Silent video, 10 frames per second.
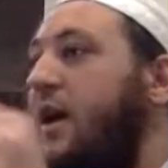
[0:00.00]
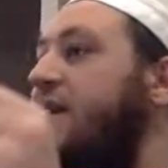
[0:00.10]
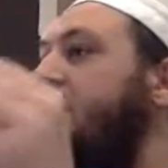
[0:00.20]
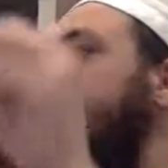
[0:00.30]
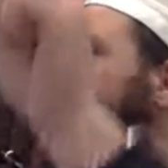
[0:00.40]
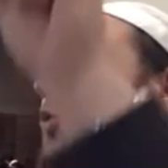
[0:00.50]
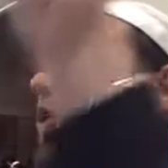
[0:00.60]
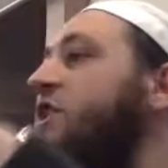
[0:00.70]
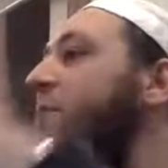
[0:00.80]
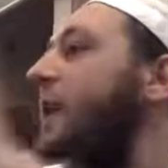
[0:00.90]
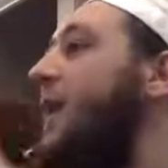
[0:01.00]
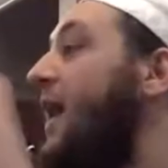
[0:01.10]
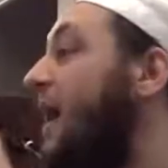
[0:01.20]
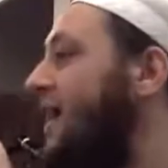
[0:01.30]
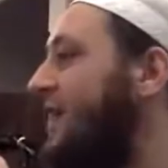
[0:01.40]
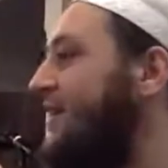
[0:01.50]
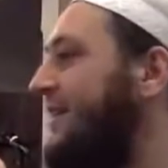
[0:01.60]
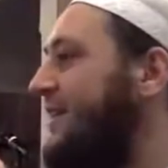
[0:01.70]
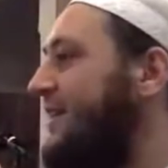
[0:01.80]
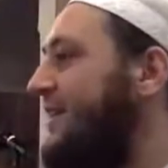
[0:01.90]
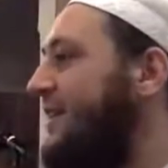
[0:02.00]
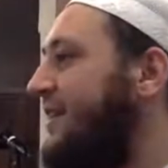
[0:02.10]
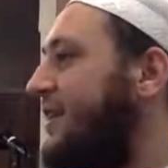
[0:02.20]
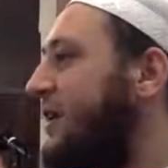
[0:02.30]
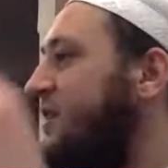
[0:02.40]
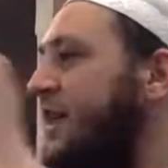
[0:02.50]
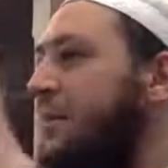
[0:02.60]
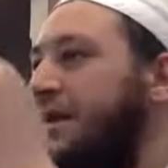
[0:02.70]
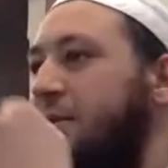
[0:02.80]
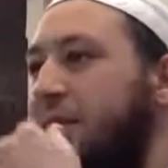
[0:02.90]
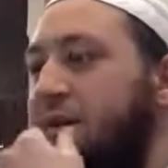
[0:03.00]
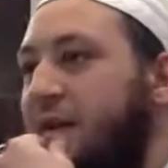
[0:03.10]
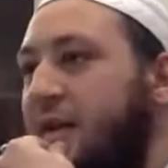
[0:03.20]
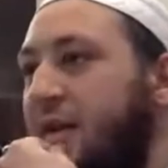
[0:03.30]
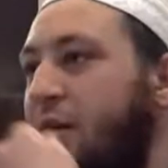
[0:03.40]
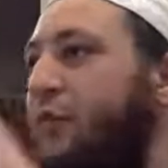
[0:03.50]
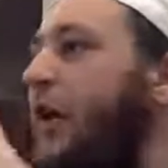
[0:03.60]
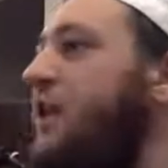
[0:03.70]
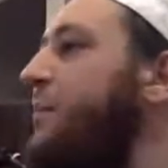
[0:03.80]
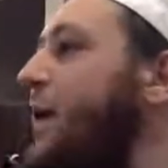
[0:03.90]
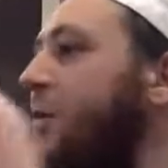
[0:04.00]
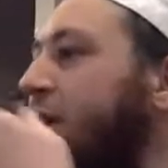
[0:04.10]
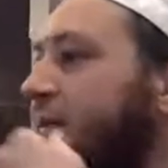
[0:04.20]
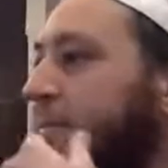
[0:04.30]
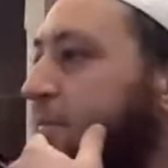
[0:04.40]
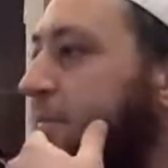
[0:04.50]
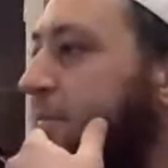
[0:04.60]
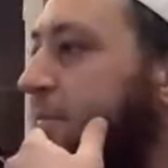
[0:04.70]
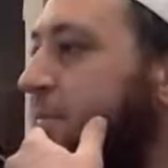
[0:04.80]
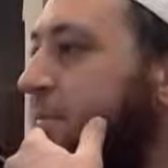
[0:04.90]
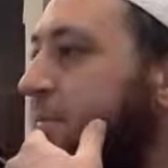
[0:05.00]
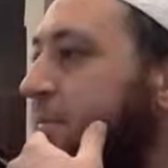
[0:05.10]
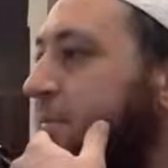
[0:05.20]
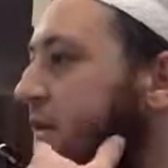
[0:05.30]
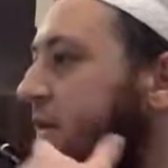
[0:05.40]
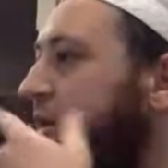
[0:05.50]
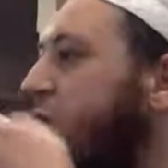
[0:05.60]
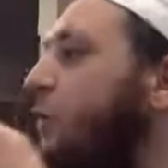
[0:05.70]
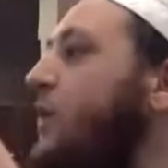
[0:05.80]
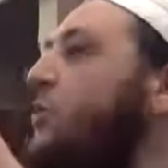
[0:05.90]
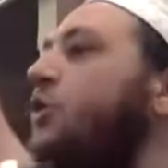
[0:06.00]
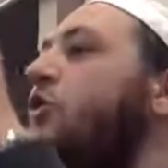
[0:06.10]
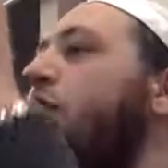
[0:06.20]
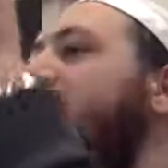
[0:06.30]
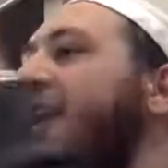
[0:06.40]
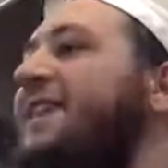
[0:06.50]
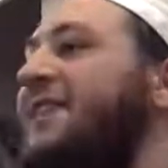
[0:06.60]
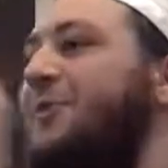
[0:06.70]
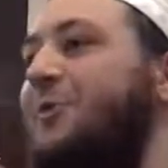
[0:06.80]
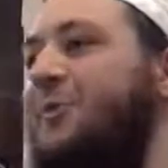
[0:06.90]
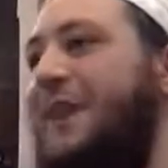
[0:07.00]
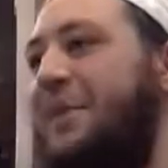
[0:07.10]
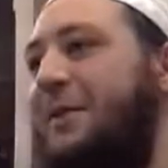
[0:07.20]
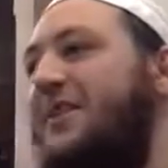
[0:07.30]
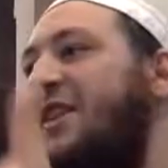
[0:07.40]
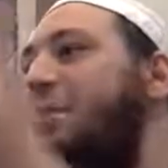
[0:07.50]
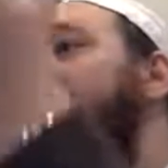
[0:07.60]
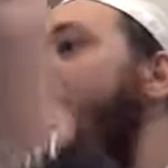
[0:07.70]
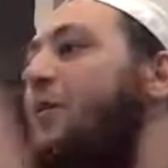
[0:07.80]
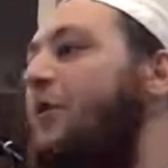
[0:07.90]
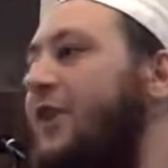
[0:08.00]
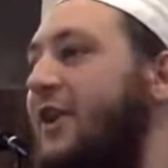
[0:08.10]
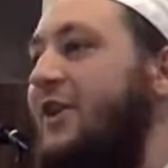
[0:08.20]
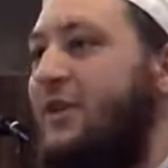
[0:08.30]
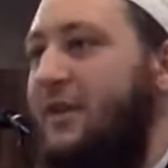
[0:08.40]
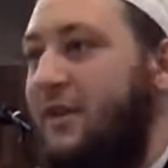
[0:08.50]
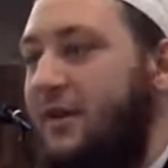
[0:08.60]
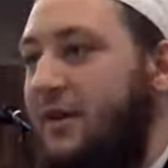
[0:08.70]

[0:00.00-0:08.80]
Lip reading: He said, worship Allah, his commander. Followed by what? The one who created you. He mentioned the power of creation.